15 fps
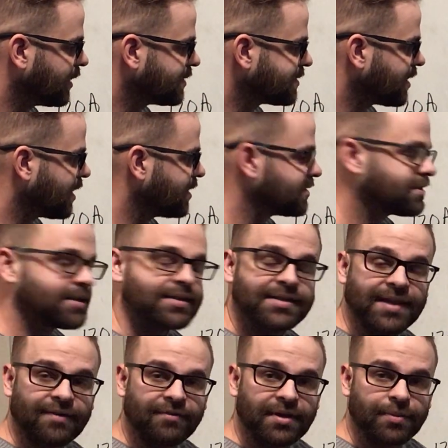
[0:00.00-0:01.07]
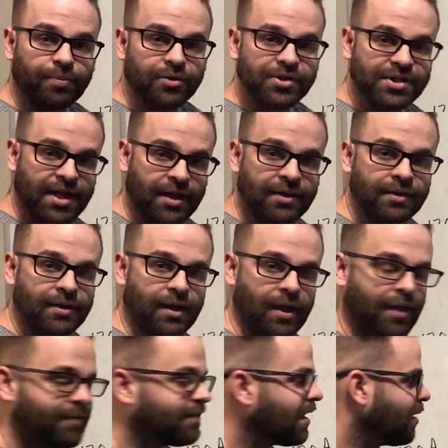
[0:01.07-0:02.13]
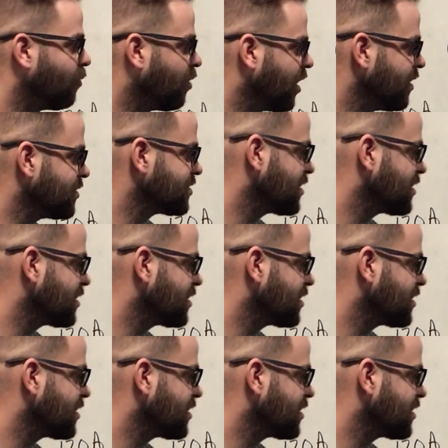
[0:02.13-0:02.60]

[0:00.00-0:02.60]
sized to 70% of that wire